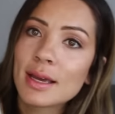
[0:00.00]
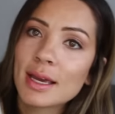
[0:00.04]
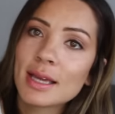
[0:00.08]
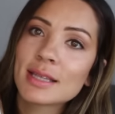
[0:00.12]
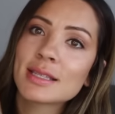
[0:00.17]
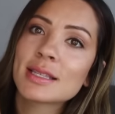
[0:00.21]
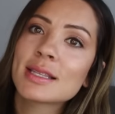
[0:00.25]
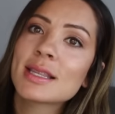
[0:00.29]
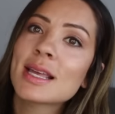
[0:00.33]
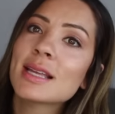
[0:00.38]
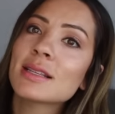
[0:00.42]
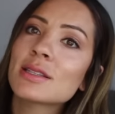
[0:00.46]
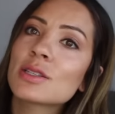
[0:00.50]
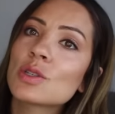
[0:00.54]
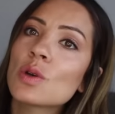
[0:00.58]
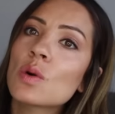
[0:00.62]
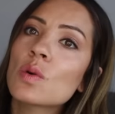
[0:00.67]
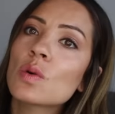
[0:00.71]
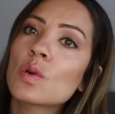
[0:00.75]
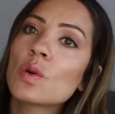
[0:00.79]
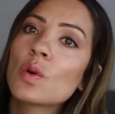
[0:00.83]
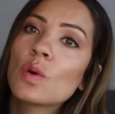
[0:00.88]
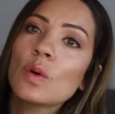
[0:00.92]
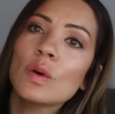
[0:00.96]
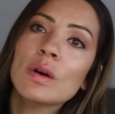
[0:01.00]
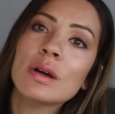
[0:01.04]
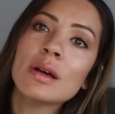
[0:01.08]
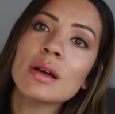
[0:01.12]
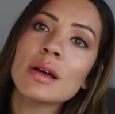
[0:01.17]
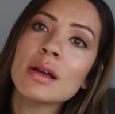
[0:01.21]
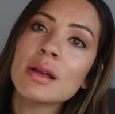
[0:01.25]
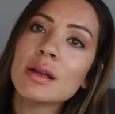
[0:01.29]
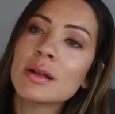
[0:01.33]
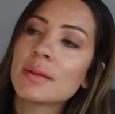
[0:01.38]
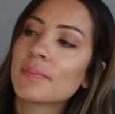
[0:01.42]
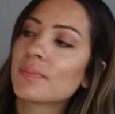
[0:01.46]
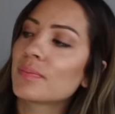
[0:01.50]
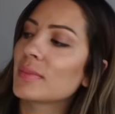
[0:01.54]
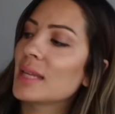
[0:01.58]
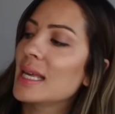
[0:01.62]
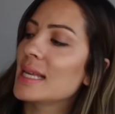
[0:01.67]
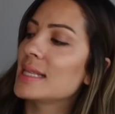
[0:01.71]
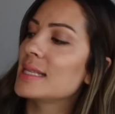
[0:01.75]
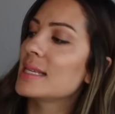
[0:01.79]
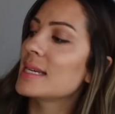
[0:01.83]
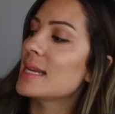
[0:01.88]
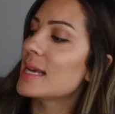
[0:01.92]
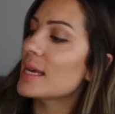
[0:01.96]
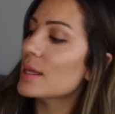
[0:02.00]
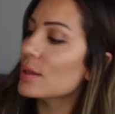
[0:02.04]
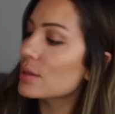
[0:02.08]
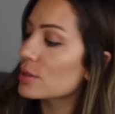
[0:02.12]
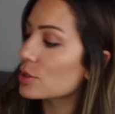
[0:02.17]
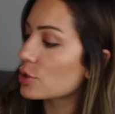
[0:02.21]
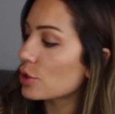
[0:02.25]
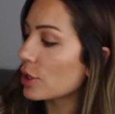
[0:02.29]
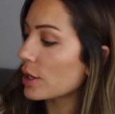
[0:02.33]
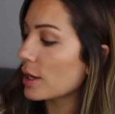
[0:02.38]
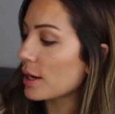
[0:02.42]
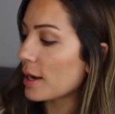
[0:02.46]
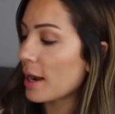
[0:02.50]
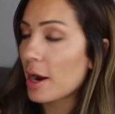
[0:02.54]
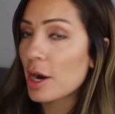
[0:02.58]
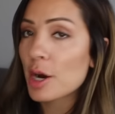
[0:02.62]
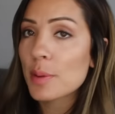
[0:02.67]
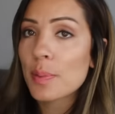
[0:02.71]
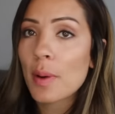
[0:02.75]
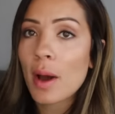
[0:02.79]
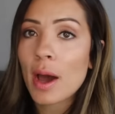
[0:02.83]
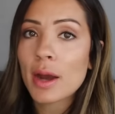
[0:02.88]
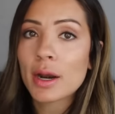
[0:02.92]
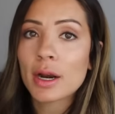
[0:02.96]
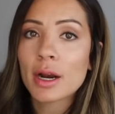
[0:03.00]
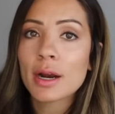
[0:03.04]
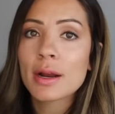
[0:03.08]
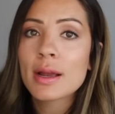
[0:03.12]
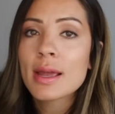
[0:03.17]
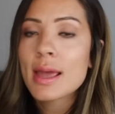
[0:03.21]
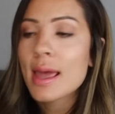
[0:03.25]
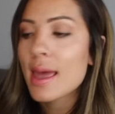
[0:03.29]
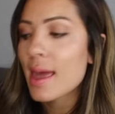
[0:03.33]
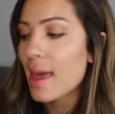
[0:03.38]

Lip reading: Isn't that so cool? It's an illustrated Harry Potter.